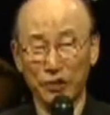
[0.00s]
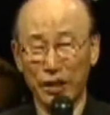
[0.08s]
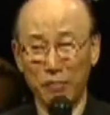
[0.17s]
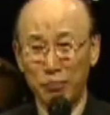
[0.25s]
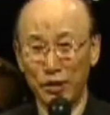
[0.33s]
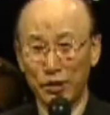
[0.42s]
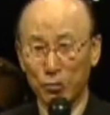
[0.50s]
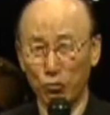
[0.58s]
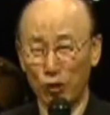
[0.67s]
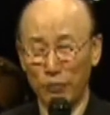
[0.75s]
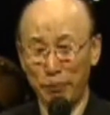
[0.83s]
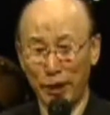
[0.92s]
Devil is
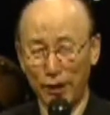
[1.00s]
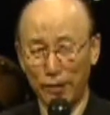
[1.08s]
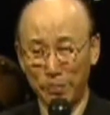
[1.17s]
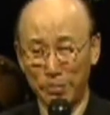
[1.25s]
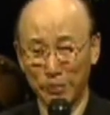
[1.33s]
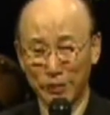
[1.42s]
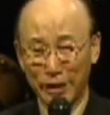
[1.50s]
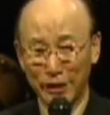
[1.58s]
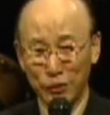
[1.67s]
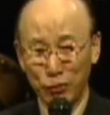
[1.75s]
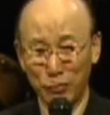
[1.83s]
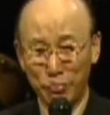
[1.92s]
more powerful
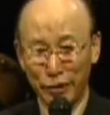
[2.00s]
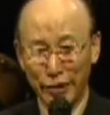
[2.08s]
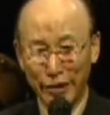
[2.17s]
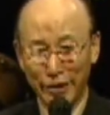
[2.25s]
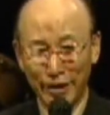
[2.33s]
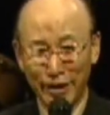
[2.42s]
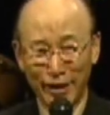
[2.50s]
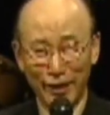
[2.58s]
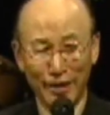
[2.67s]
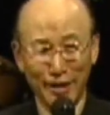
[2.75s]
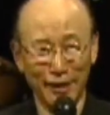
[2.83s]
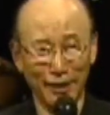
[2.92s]
than your prayer.
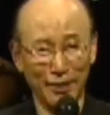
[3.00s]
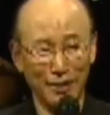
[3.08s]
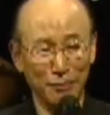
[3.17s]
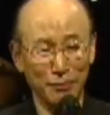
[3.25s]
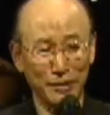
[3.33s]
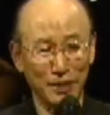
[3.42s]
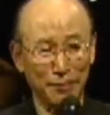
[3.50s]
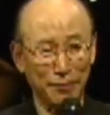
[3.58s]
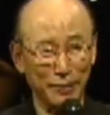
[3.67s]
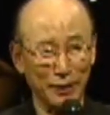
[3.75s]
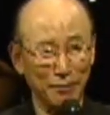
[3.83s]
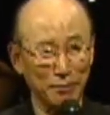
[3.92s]
I'm
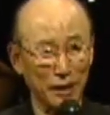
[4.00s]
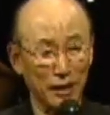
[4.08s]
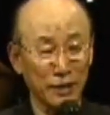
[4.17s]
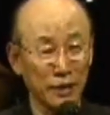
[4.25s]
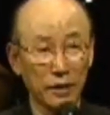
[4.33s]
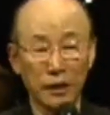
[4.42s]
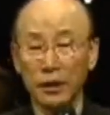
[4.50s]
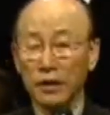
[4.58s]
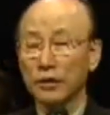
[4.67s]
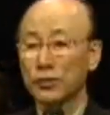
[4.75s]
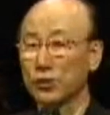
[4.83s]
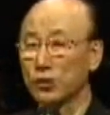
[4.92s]
suffering, I'm dying.
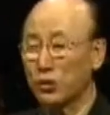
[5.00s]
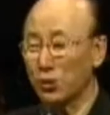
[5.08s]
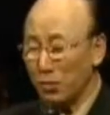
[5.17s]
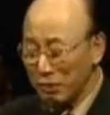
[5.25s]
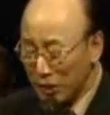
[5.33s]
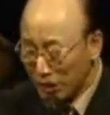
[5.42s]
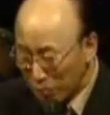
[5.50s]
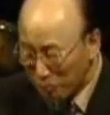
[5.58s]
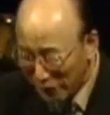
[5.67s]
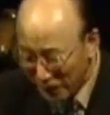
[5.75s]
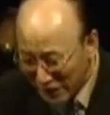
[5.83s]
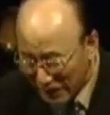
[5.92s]
So don't
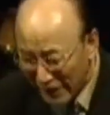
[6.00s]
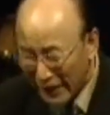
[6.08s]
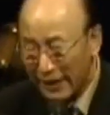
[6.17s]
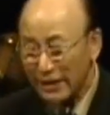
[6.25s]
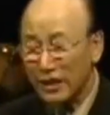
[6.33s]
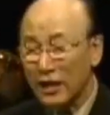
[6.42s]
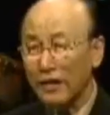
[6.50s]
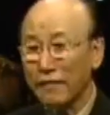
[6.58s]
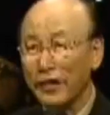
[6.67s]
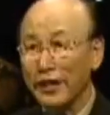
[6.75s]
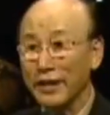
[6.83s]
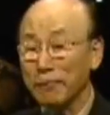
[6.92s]
speak
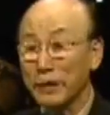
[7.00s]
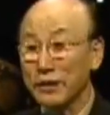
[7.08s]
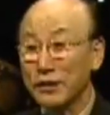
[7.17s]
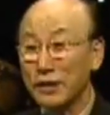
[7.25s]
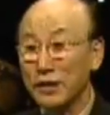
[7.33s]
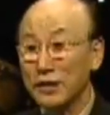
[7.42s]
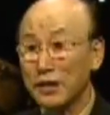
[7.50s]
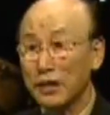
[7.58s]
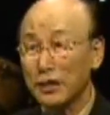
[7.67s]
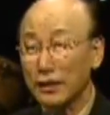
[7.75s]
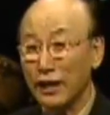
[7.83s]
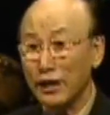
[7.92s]
negatively. But she
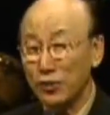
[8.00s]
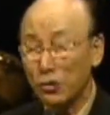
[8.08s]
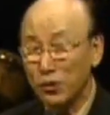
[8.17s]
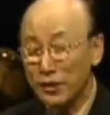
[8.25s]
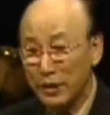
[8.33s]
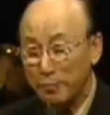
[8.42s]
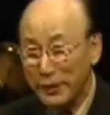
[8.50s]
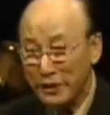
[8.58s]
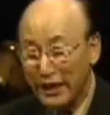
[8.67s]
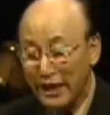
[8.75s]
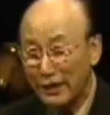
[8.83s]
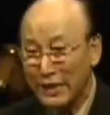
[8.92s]
says, I don't speak
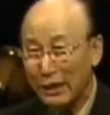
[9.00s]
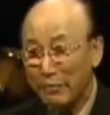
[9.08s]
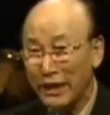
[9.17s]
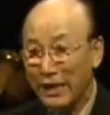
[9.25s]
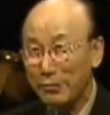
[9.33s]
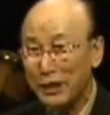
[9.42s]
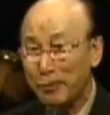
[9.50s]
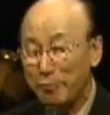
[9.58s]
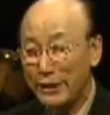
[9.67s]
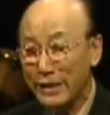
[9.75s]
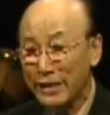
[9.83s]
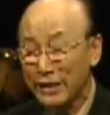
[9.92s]
negatively. I'm
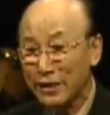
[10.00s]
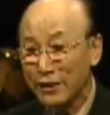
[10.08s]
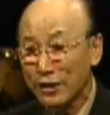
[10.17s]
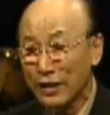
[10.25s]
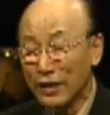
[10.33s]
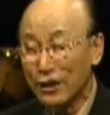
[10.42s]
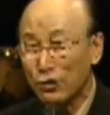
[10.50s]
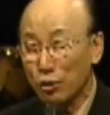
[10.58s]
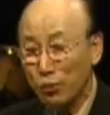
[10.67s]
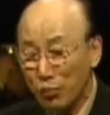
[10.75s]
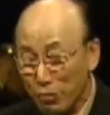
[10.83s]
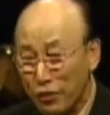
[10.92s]
speaking the
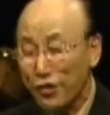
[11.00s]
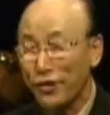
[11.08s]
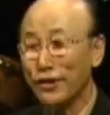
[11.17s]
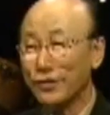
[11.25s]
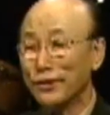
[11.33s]
truth.